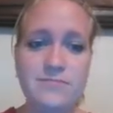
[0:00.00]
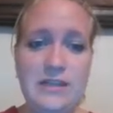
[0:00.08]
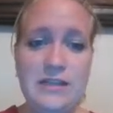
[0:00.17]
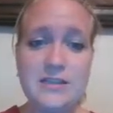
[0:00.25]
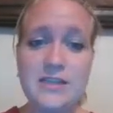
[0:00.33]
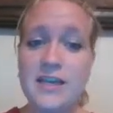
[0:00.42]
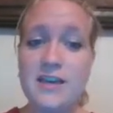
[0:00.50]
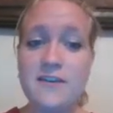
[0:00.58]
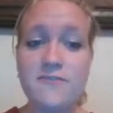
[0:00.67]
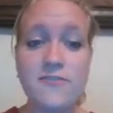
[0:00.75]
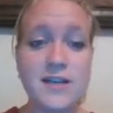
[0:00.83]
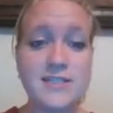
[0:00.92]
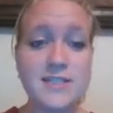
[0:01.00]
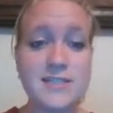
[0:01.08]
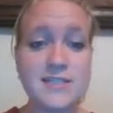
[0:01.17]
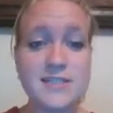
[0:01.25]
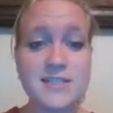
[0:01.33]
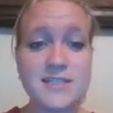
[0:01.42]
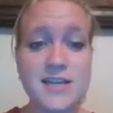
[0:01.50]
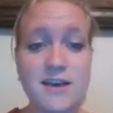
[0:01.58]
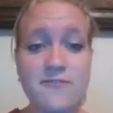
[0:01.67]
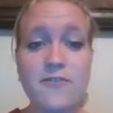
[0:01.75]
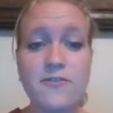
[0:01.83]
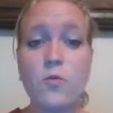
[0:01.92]
leaky faucets and
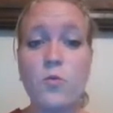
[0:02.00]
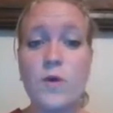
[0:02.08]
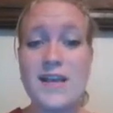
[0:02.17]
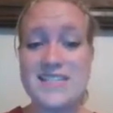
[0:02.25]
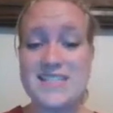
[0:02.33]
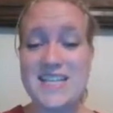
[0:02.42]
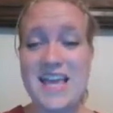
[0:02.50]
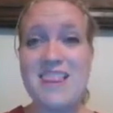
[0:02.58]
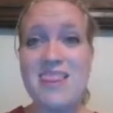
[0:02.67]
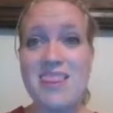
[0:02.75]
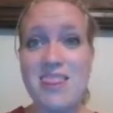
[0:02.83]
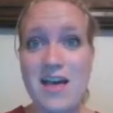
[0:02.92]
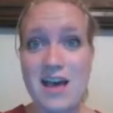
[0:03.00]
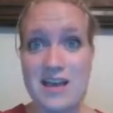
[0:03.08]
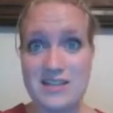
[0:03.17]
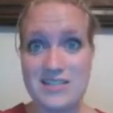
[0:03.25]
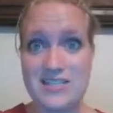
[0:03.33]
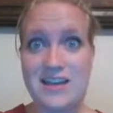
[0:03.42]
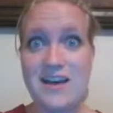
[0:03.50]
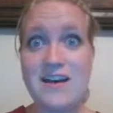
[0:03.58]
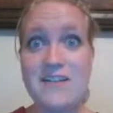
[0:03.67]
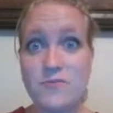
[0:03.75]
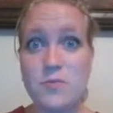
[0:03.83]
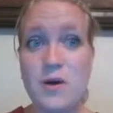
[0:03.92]
stuff waste a lot
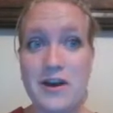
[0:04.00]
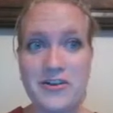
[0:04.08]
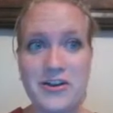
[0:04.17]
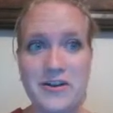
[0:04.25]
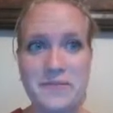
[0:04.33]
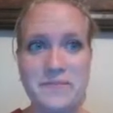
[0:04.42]
of water.